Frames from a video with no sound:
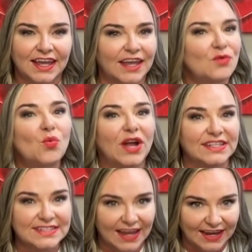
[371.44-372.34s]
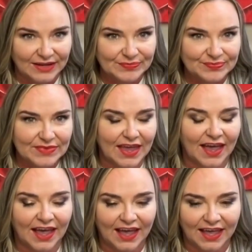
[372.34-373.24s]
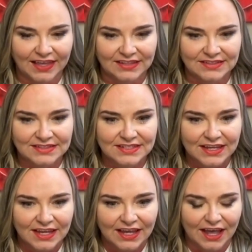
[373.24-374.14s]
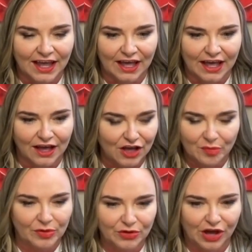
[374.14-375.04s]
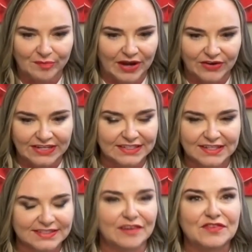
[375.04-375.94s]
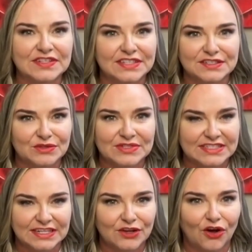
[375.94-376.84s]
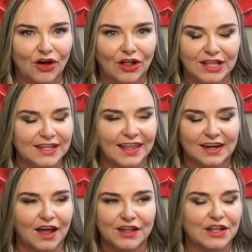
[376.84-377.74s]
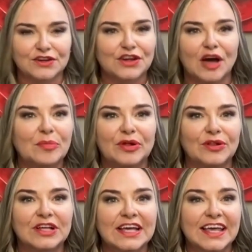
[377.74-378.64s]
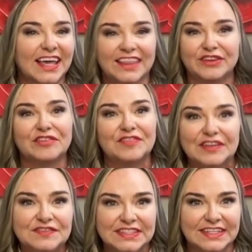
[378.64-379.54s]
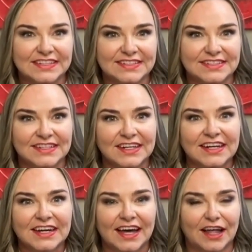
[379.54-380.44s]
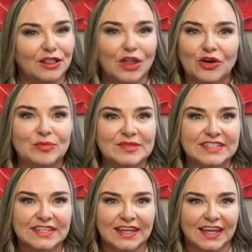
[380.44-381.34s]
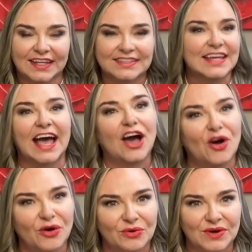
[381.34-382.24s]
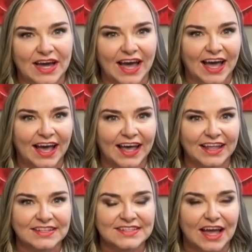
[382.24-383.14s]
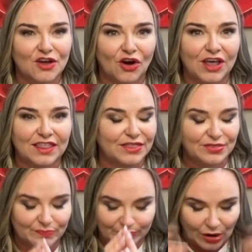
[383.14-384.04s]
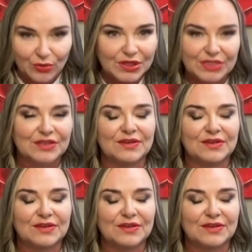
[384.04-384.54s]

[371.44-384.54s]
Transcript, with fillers: in one day. Aww. And uh, a couple got married at the San Francisco City Hall, and then another couple in their 50s eloped in Tahoe. And I got both,